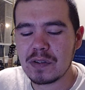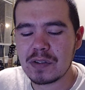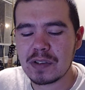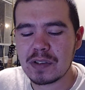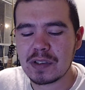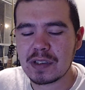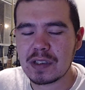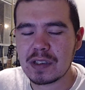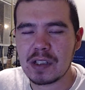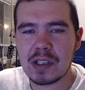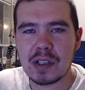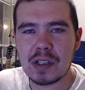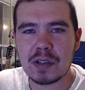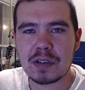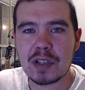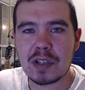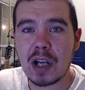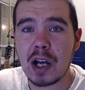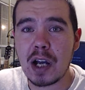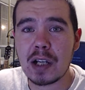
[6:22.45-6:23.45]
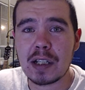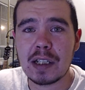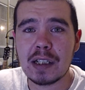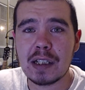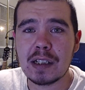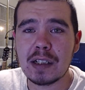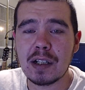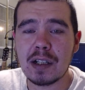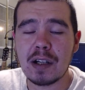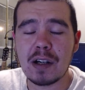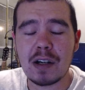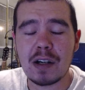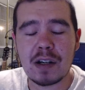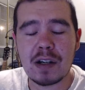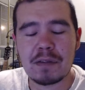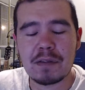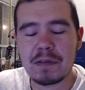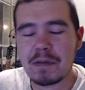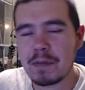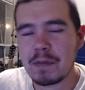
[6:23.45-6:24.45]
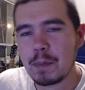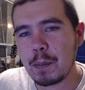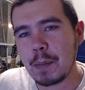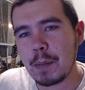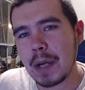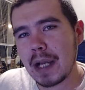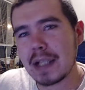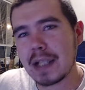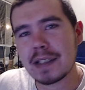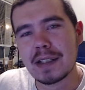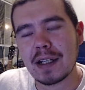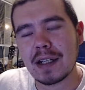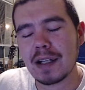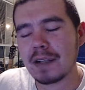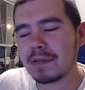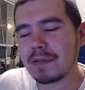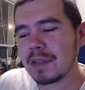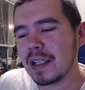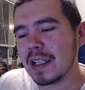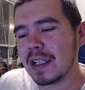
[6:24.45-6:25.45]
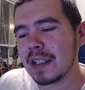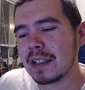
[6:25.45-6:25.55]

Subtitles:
just talking our minds off, like